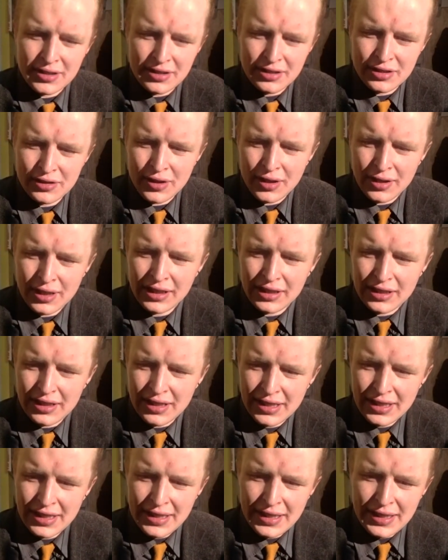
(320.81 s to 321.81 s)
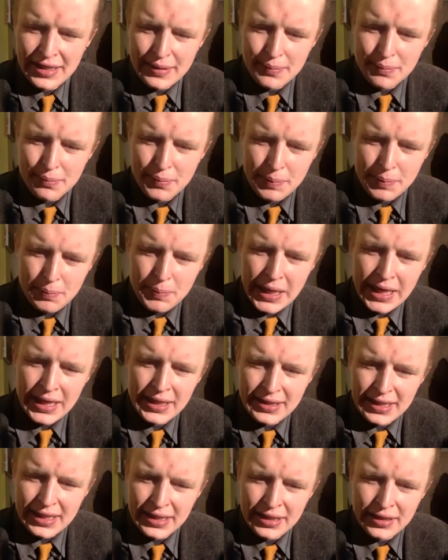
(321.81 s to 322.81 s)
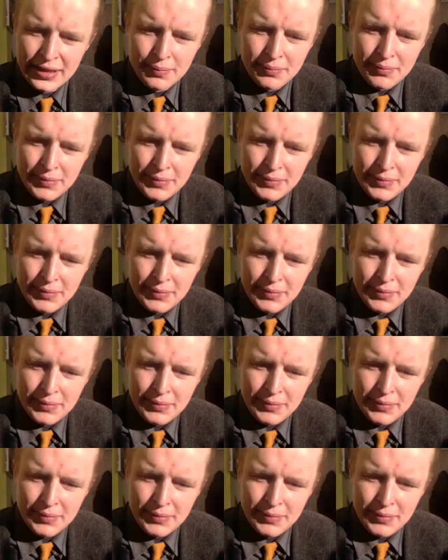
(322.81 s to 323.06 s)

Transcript: So I think painting them